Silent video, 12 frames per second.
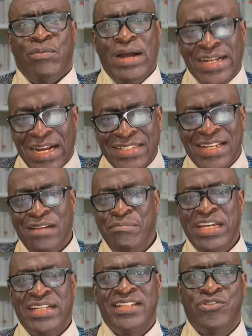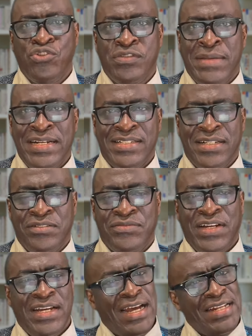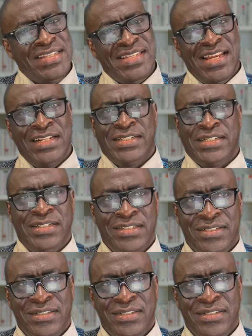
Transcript: why can't I make the juice myself and sell it?